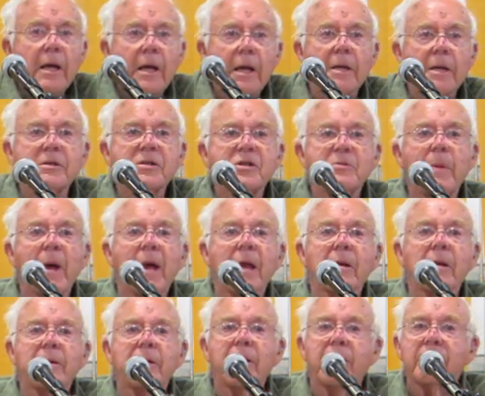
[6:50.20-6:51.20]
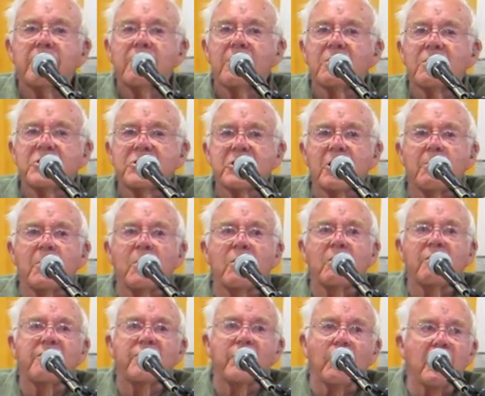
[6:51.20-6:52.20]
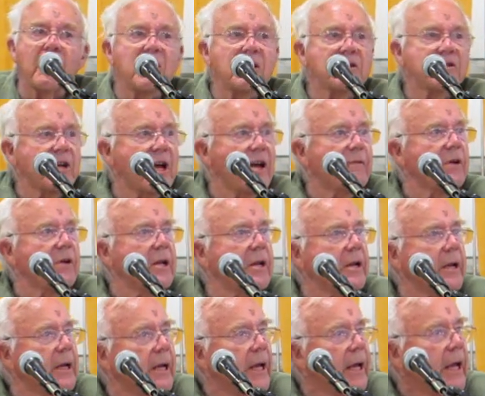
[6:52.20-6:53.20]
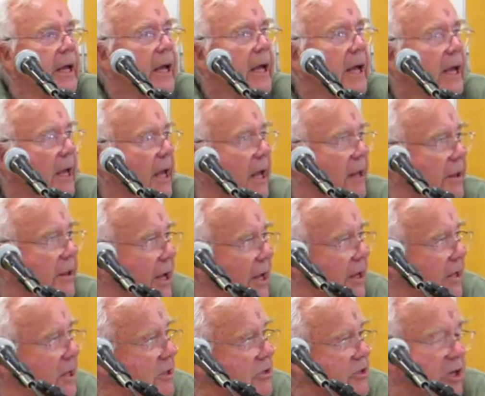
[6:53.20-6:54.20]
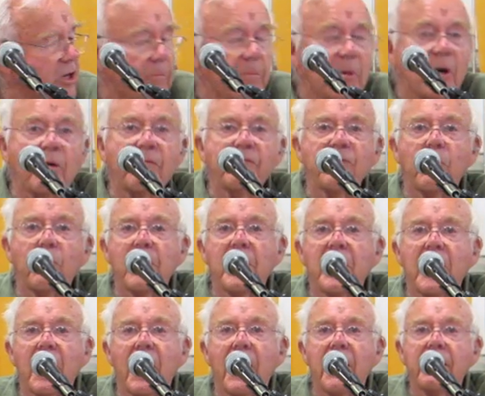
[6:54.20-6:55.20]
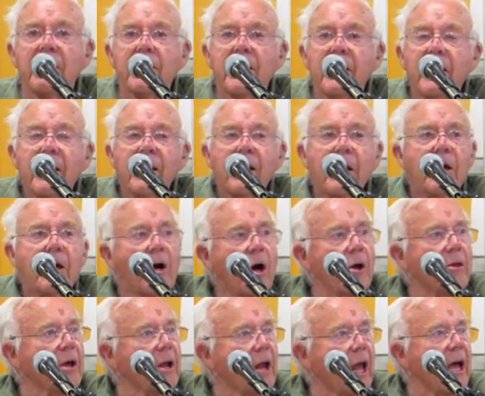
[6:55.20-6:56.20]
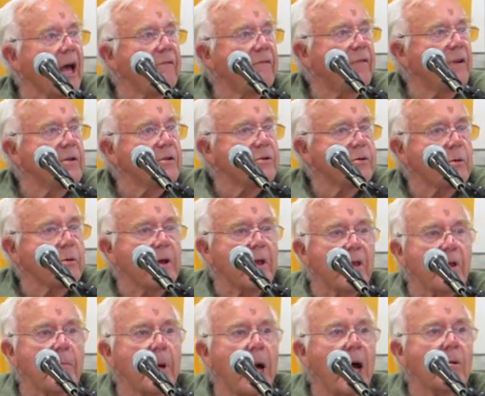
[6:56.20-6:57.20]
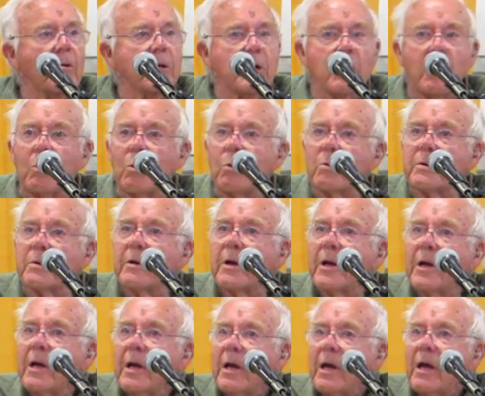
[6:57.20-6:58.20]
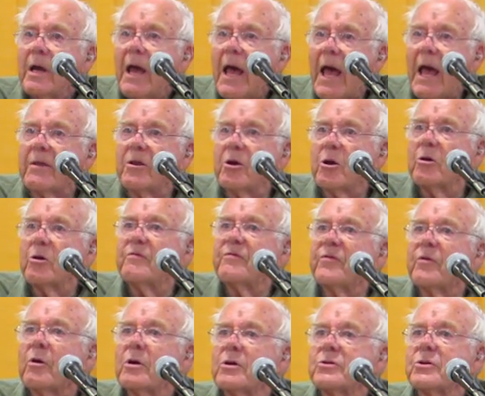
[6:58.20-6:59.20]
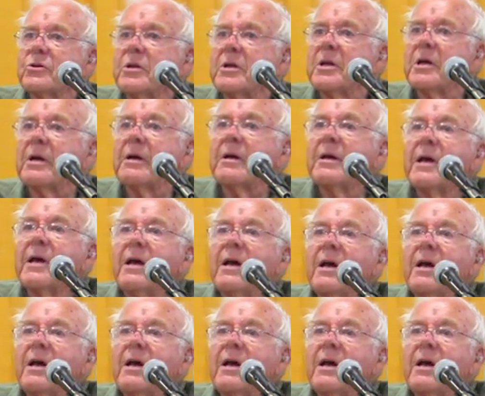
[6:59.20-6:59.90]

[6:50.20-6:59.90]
and spent the summer of 47 and then the summer of 48 on the life history of the mountain goat. Had the good fortune to